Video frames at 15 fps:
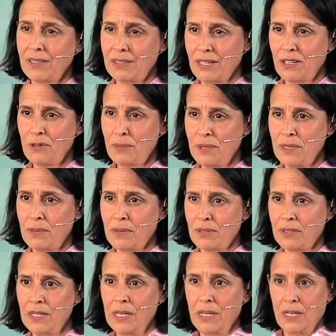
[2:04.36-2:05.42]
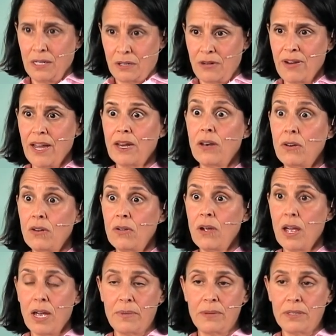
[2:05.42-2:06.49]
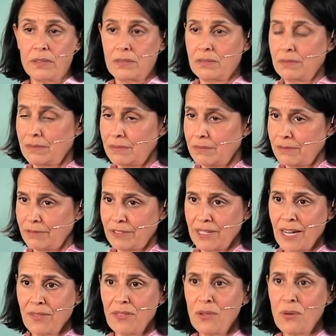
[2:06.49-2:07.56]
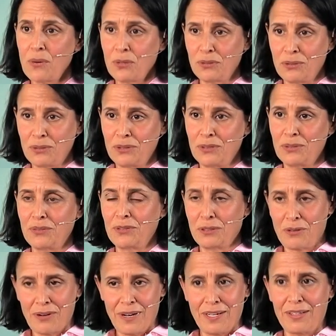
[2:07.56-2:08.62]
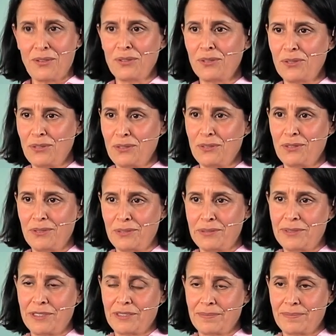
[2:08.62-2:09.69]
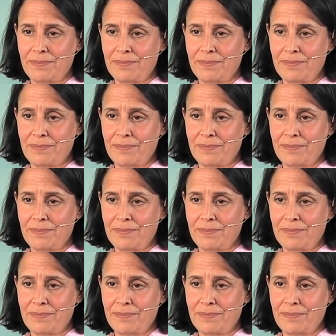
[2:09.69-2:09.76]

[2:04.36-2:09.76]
tell people, create a new habit. Forget the old grooves, create those new grooves.